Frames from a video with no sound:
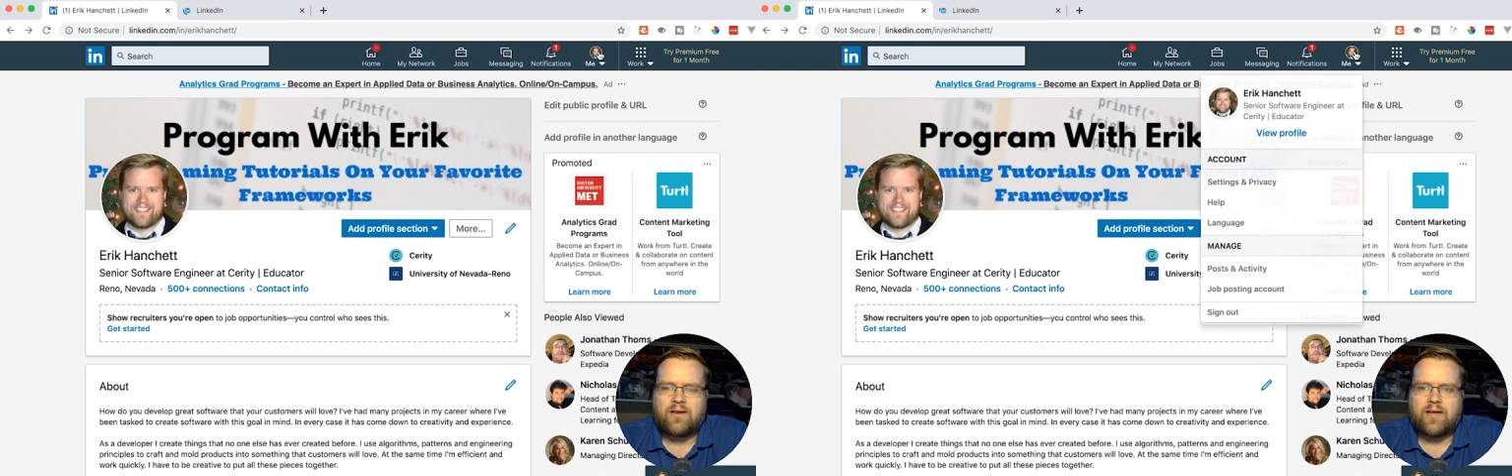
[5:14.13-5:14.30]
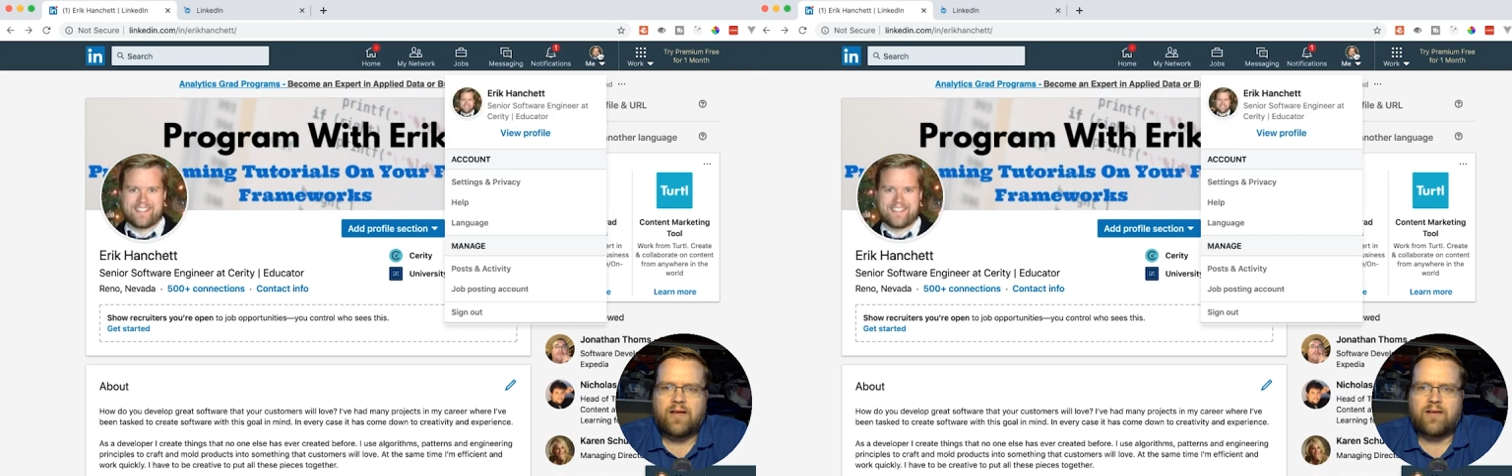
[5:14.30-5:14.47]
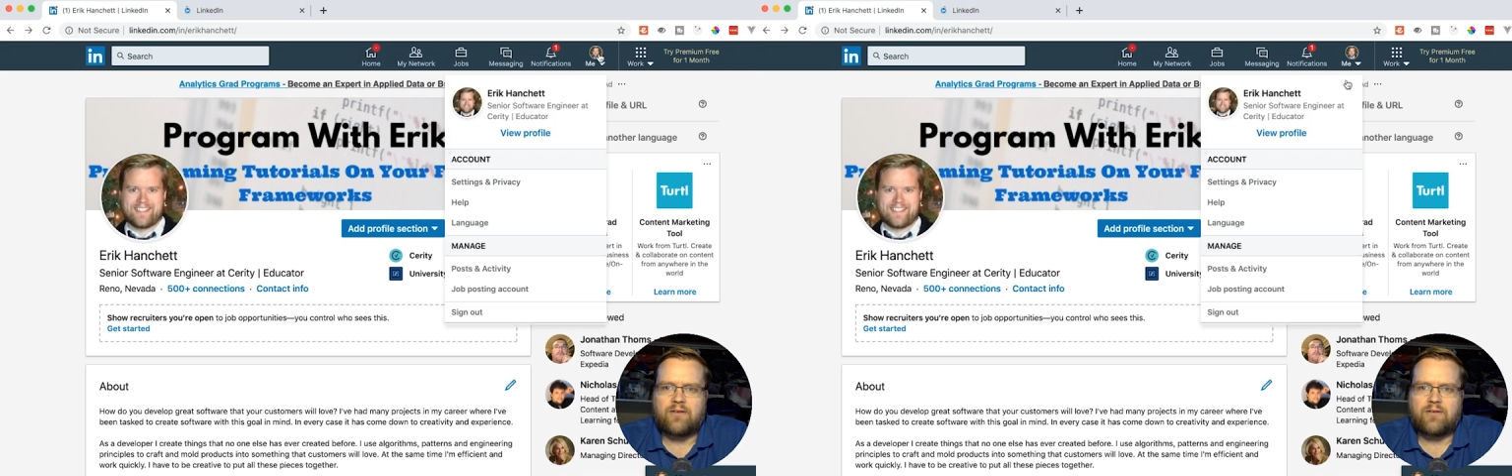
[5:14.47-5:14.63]

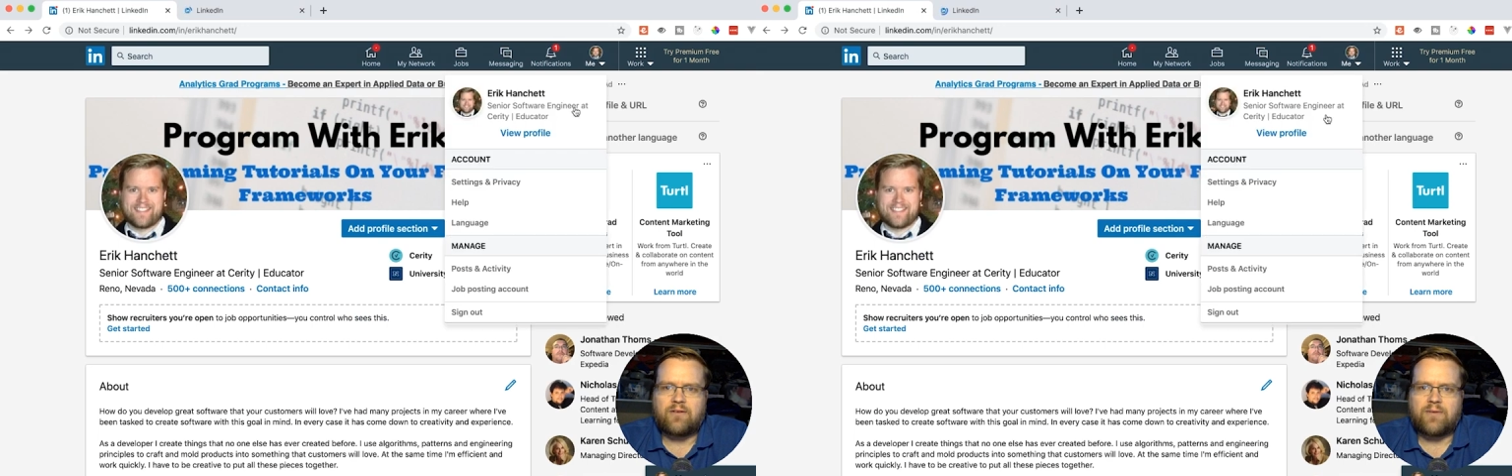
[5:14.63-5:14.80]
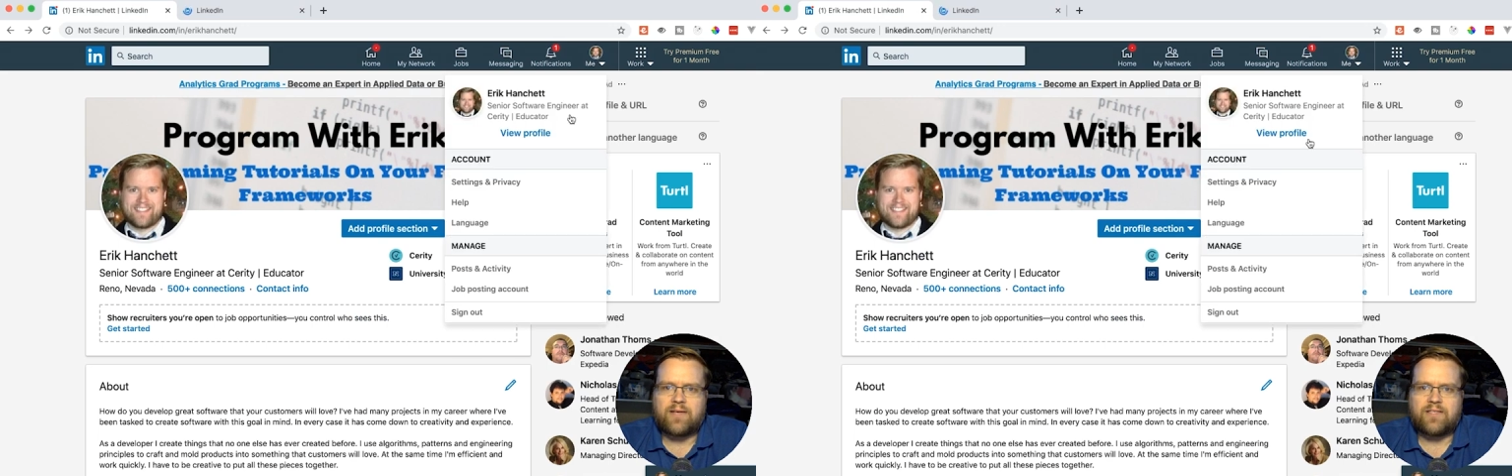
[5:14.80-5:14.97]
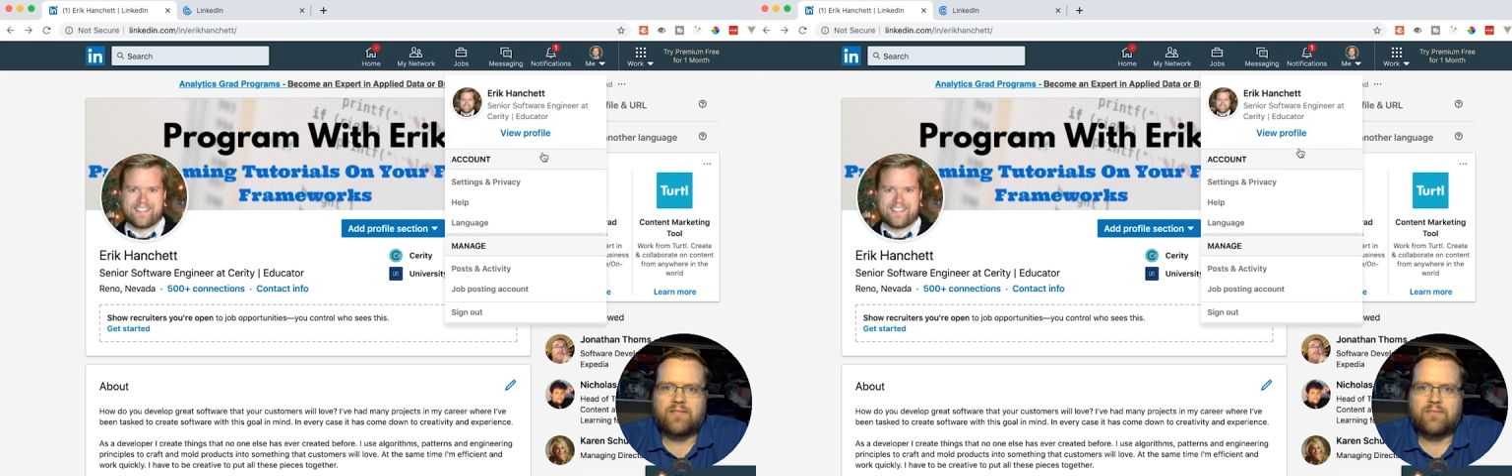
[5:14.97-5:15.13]
and I'll go
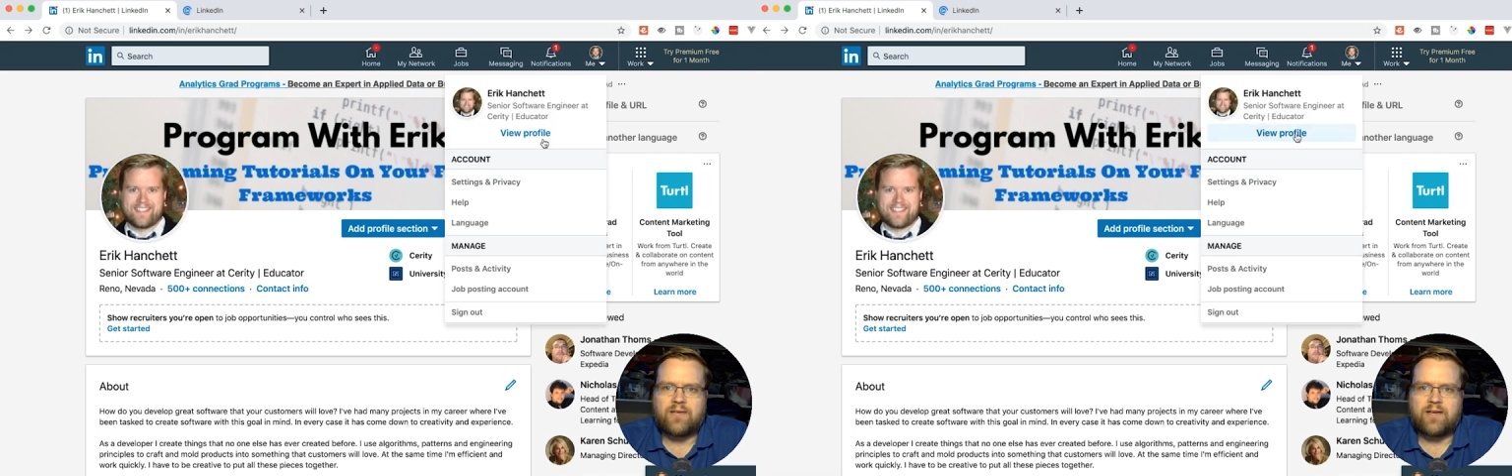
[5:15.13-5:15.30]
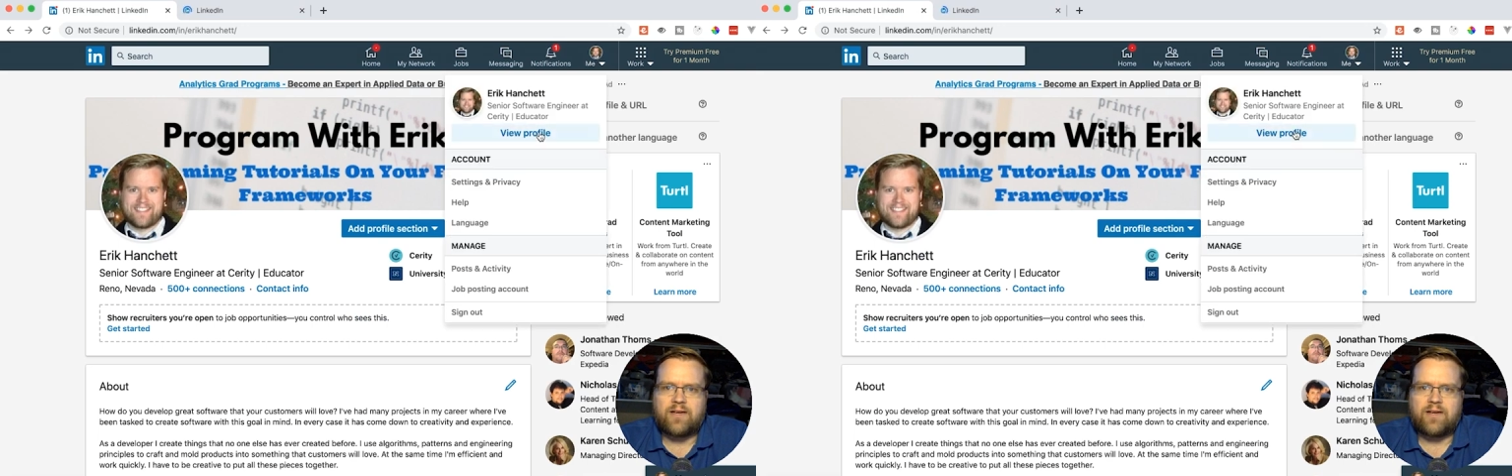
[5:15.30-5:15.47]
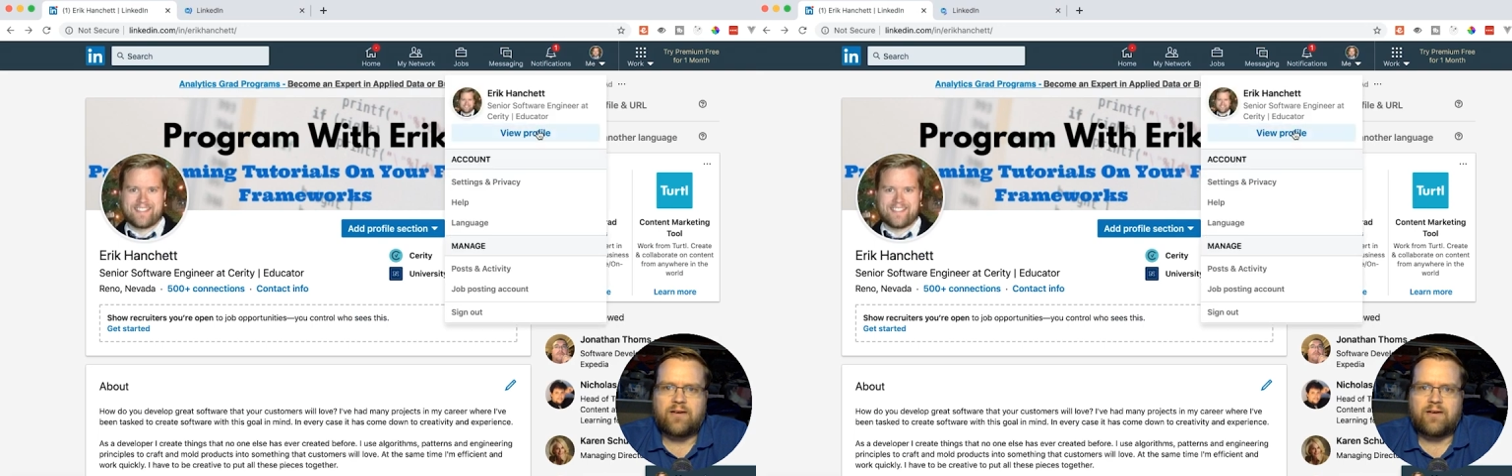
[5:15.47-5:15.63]
back to my